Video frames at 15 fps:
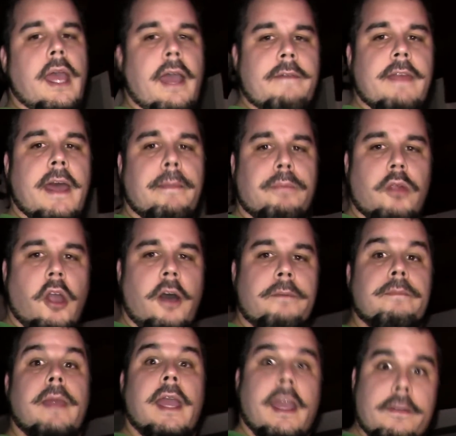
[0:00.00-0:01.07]
have that
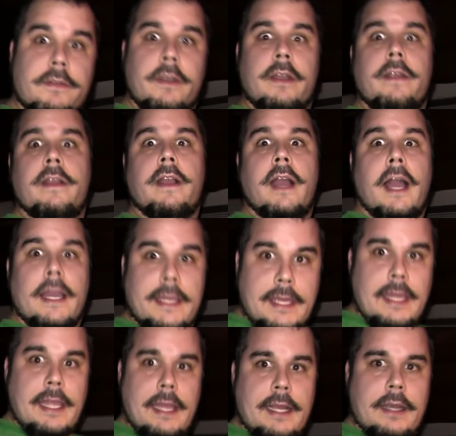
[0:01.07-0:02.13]
problem ever
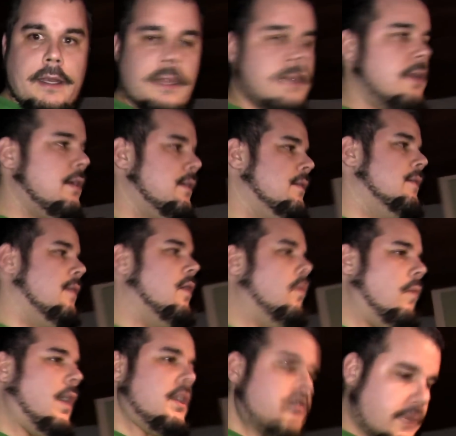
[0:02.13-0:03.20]
again.
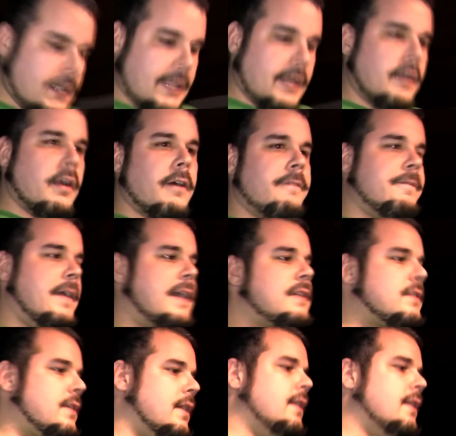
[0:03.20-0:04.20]
Watch, we're going to get it all fixed